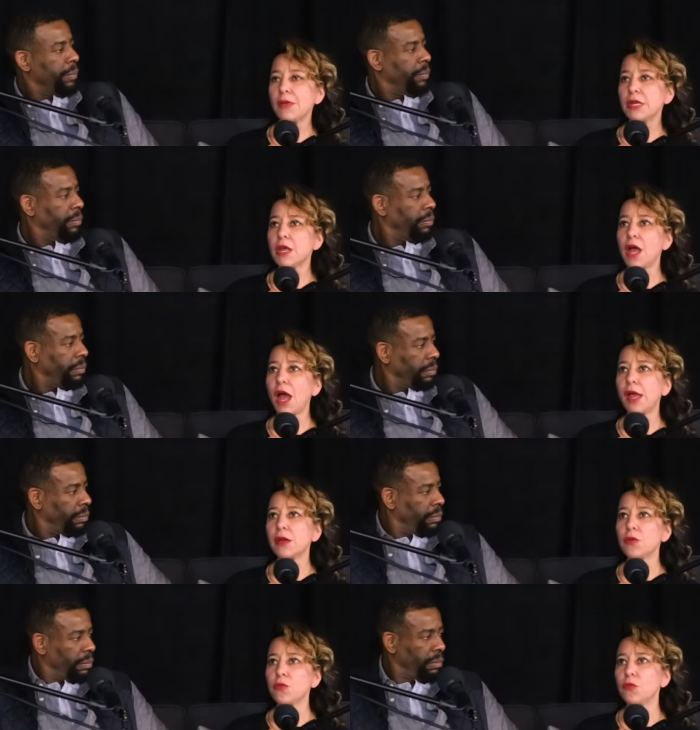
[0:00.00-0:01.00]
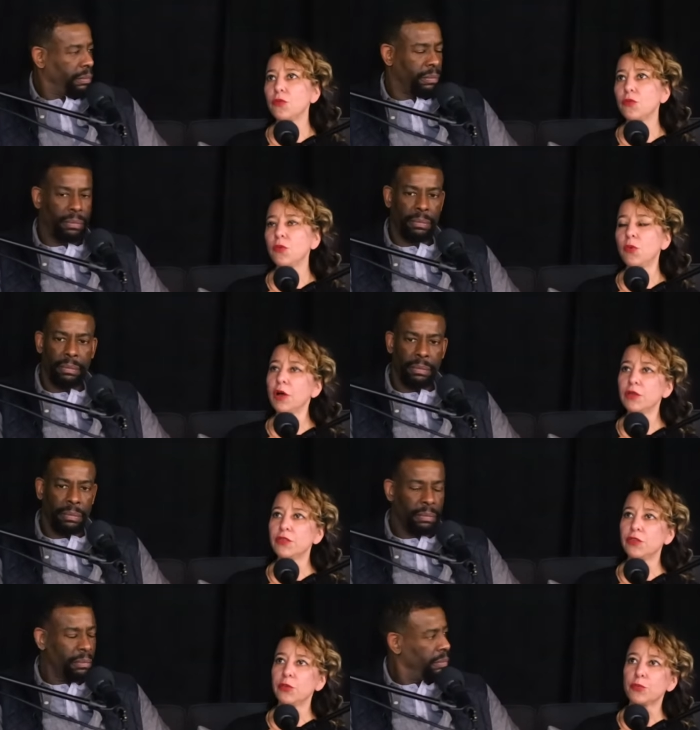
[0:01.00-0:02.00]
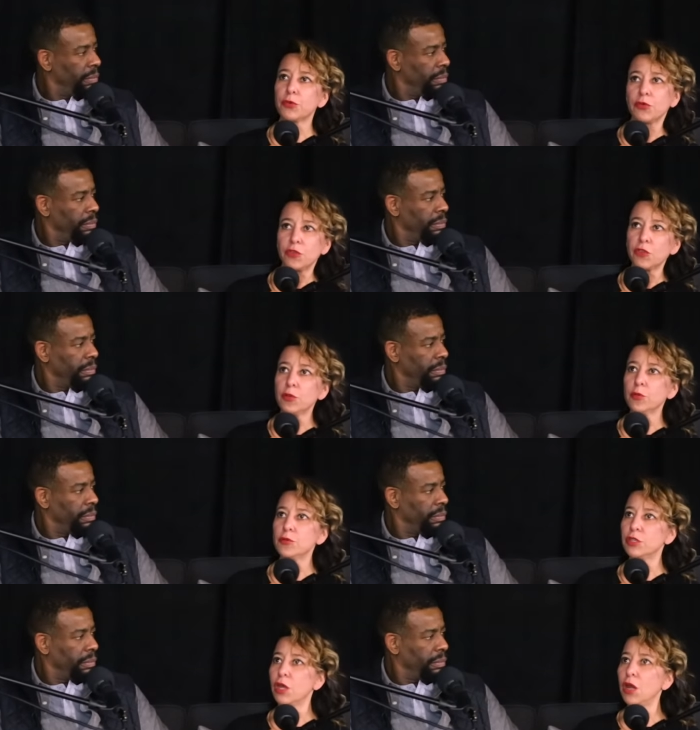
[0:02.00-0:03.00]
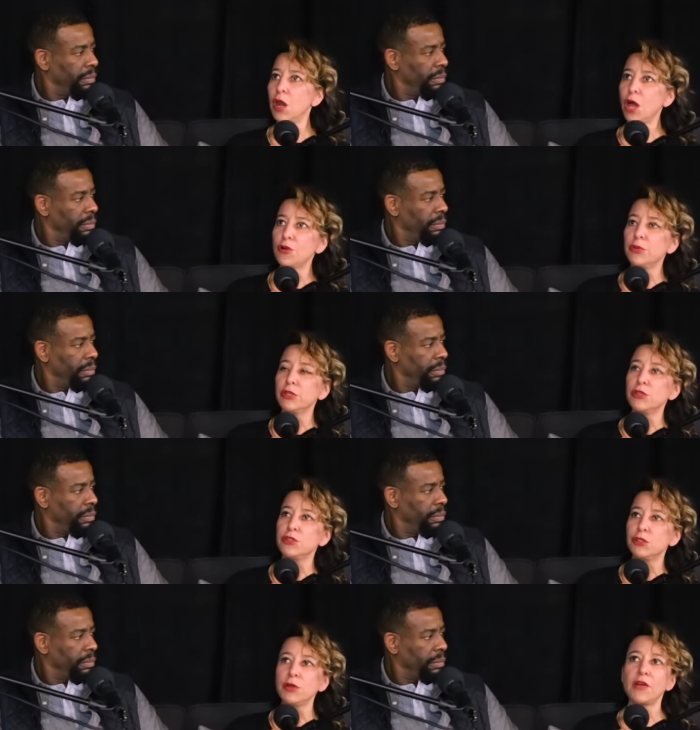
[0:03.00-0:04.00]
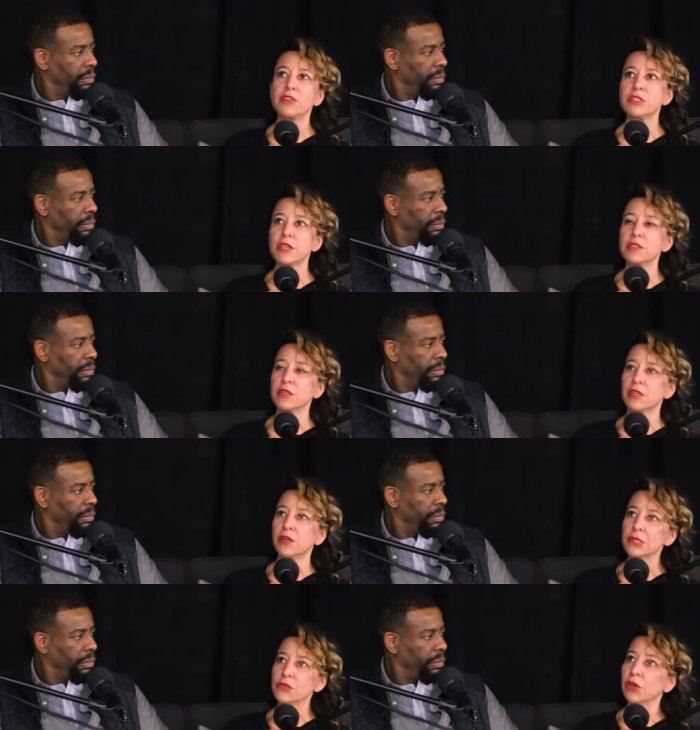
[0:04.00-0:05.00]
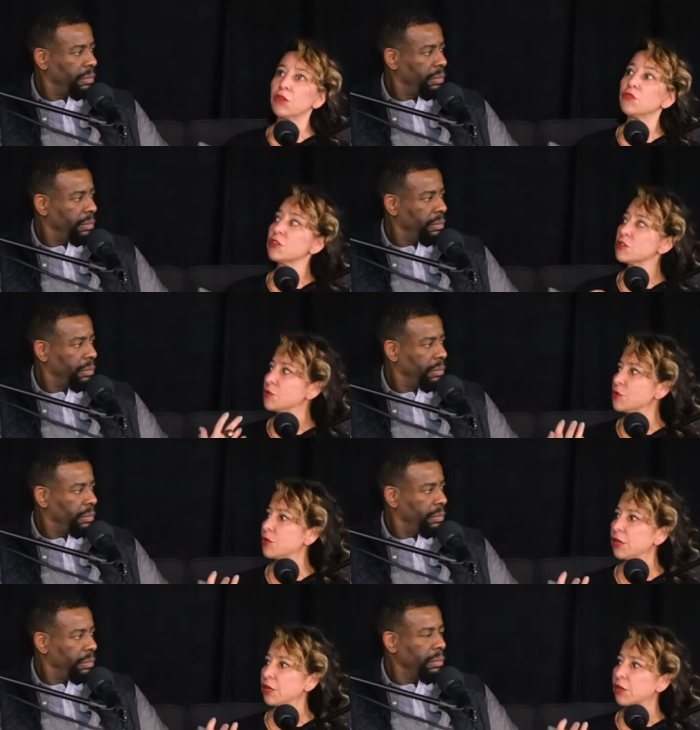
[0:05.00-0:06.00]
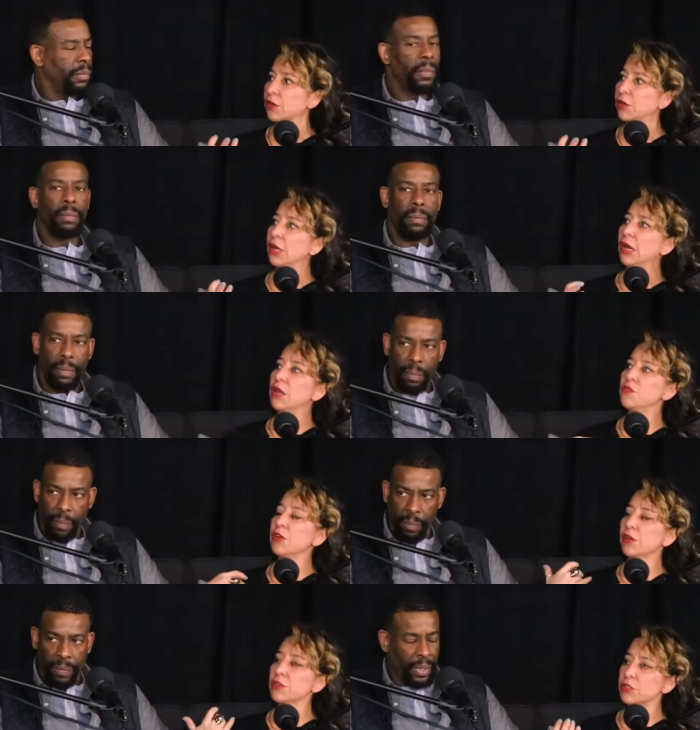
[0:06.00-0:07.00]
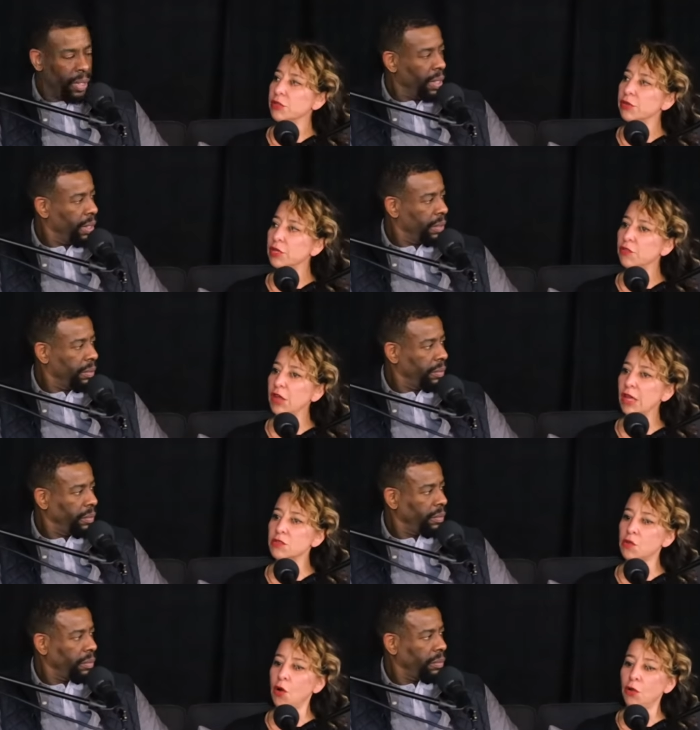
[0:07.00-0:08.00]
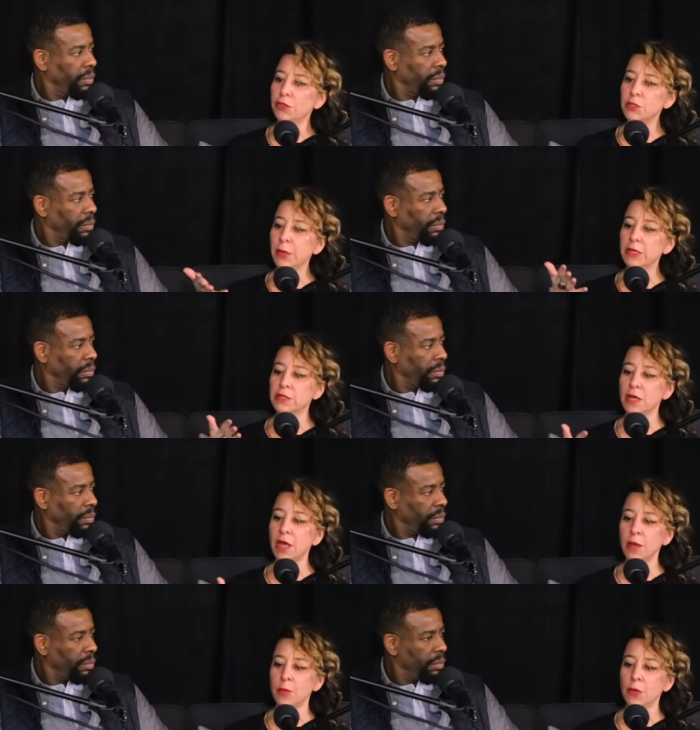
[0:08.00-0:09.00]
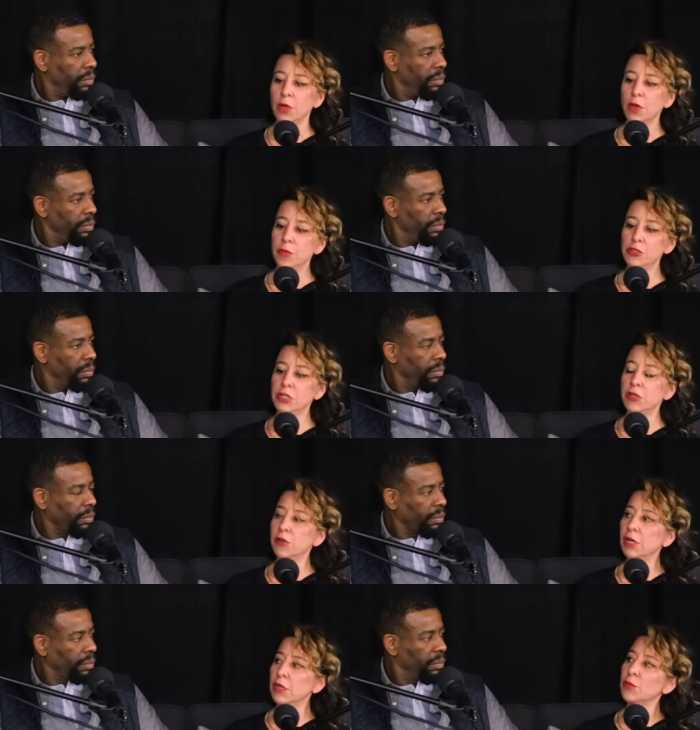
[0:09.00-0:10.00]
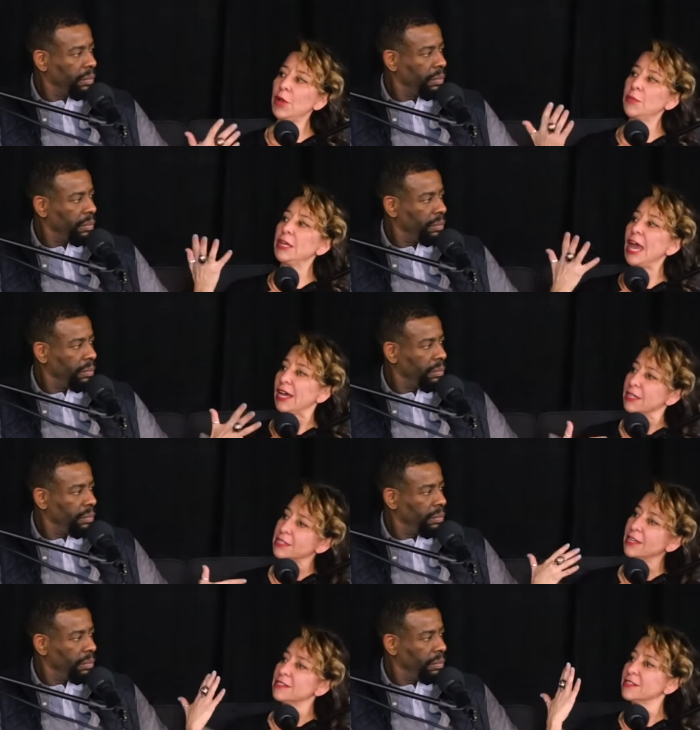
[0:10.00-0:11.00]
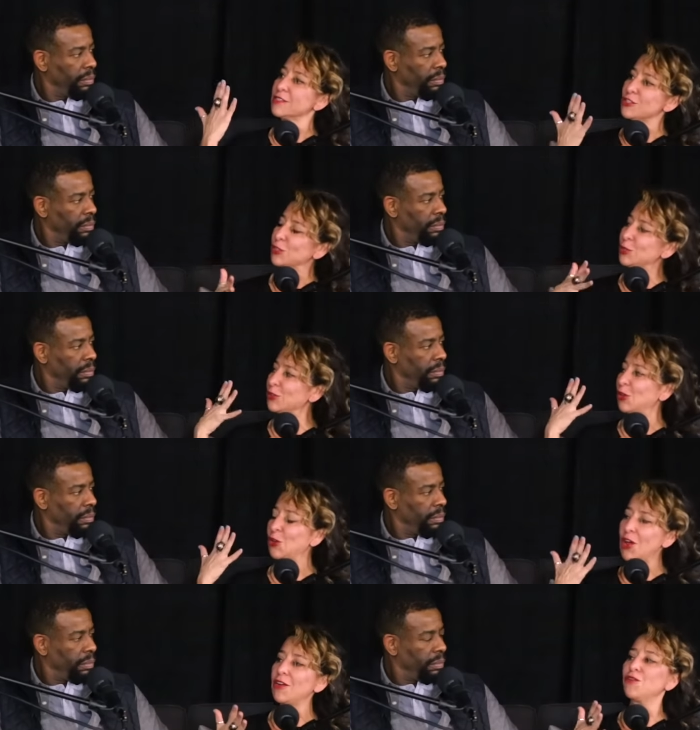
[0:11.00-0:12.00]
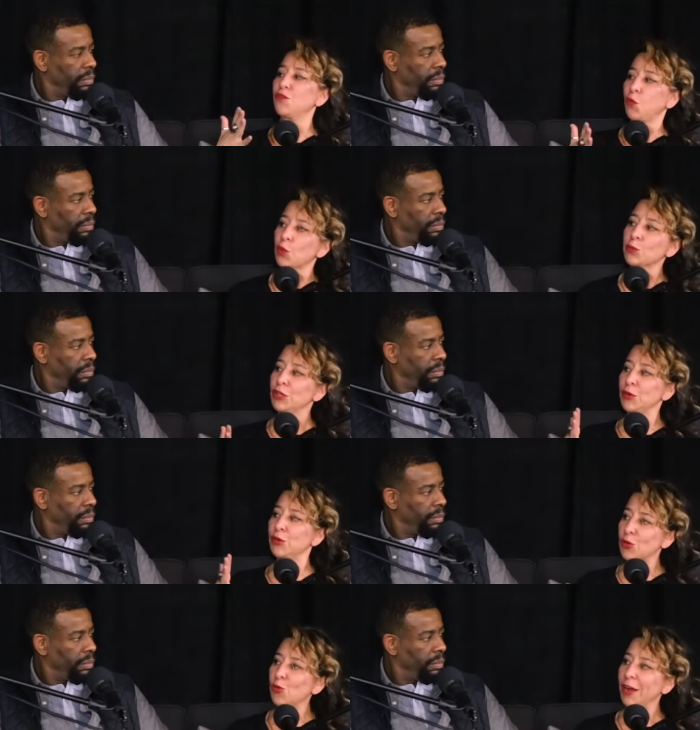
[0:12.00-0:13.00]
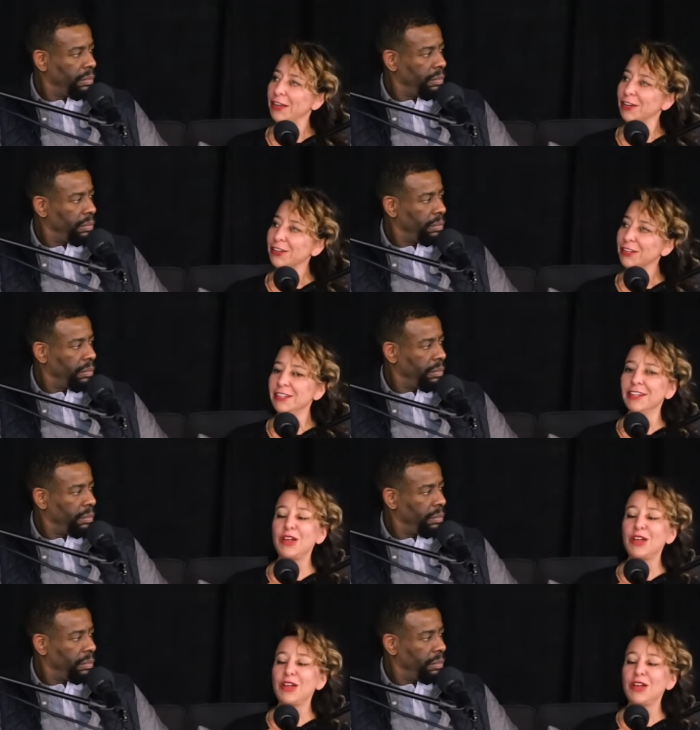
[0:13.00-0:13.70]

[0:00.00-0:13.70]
Speaker 1: I mean, I don't want to presume to know, but you do have a sense that here is a very visual thinker mm. and very intuitive. And so, all the space time machinery, there might be excesses to it that are not formally required,